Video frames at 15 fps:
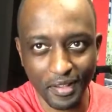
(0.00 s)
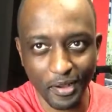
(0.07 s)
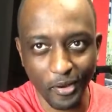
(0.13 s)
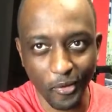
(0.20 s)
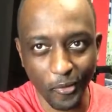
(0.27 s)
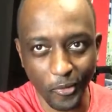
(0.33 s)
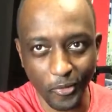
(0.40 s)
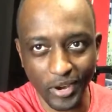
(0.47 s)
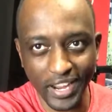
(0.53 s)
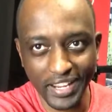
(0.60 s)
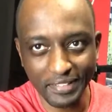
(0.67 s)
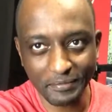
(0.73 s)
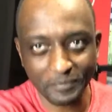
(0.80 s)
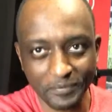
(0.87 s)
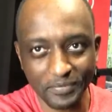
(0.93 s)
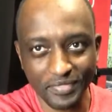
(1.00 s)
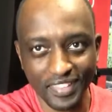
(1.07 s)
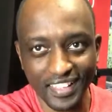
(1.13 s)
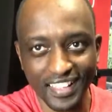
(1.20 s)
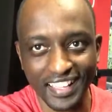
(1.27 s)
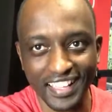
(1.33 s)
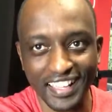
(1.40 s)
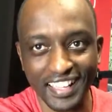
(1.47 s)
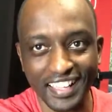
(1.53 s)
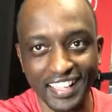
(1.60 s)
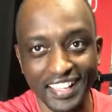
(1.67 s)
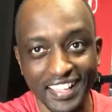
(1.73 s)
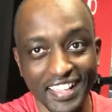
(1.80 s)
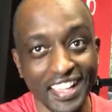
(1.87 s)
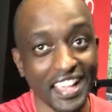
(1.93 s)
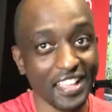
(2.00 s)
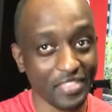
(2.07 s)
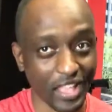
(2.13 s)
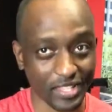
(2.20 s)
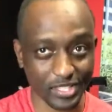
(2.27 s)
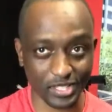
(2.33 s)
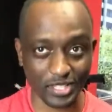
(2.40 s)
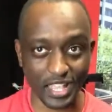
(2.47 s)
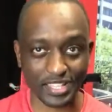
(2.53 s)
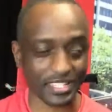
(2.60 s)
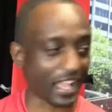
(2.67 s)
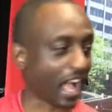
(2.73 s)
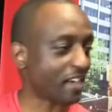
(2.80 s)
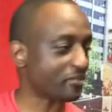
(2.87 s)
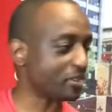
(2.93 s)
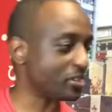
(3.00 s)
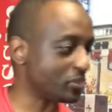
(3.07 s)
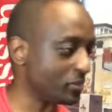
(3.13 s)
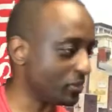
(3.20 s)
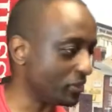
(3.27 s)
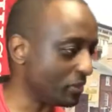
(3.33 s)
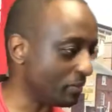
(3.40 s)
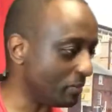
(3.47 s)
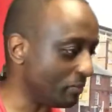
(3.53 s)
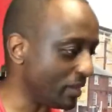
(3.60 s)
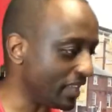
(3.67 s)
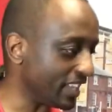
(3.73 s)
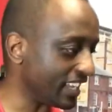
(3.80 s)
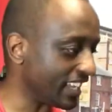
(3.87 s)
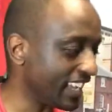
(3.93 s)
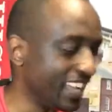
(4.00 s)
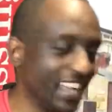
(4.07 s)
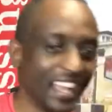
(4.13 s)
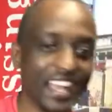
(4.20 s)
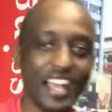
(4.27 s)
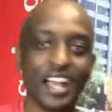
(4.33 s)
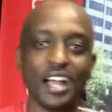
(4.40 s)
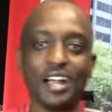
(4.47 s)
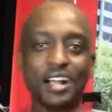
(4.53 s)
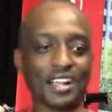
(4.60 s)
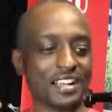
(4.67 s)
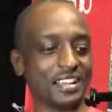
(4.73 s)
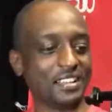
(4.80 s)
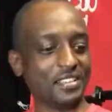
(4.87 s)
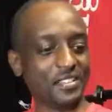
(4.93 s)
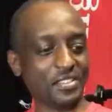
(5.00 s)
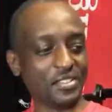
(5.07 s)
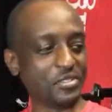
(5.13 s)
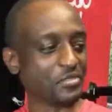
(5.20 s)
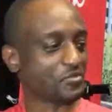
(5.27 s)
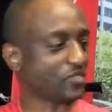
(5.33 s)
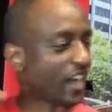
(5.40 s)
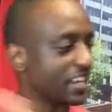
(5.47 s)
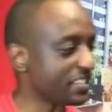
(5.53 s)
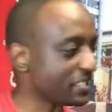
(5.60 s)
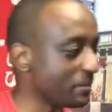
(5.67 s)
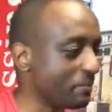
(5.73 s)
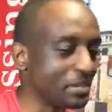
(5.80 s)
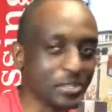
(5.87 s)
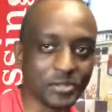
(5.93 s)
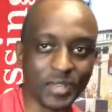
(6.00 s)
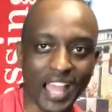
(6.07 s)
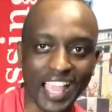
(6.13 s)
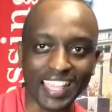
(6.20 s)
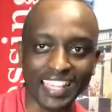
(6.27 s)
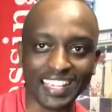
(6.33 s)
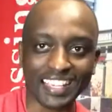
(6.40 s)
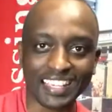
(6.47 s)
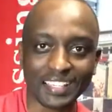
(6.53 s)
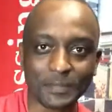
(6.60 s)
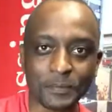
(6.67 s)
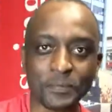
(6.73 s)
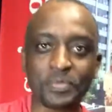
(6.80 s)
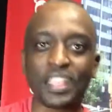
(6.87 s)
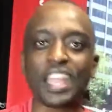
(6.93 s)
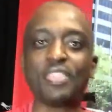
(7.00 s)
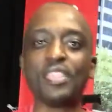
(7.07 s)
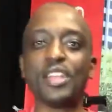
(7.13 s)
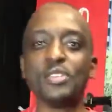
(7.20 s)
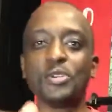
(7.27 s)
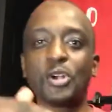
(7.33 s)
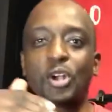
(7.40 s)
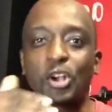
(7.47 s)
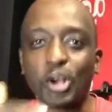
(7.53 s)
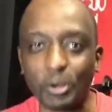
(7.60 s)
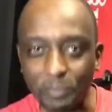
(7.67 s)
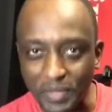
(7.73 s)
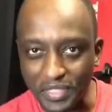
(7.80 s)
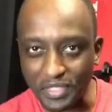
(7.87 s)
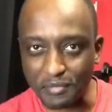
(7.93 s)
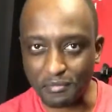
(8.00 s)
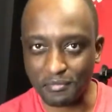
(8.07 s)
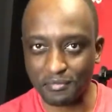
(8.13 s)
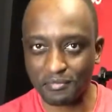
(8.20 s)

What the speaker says: All right? That's the average human being. You find somebody you like, and then you copy them.